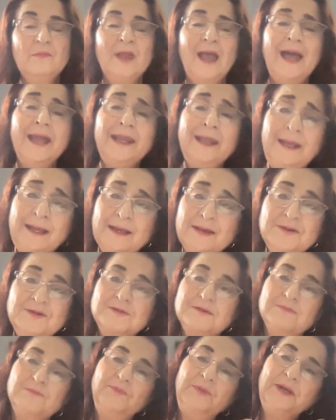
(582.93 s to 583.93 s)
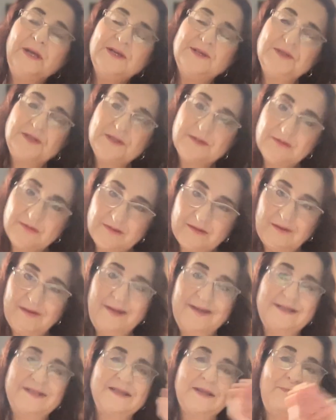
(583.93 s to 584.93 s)
and it is, because
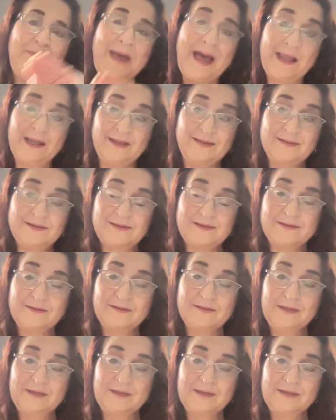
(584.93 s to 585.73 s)
it's a balance.